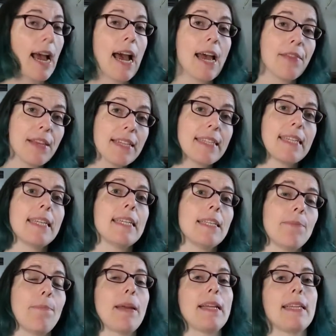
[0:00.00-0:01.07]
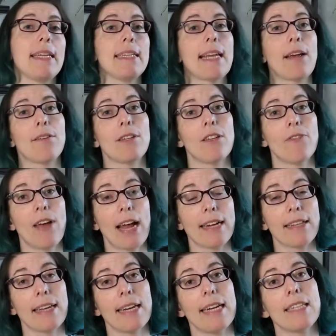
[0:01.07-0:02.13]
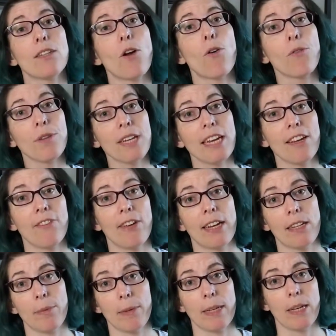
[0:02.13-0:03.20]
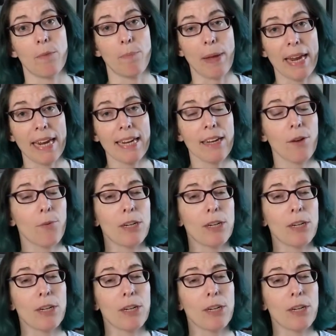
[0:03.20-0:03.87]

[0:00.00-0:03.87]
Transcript: and this is mainly down to the fact that it's only available in pink,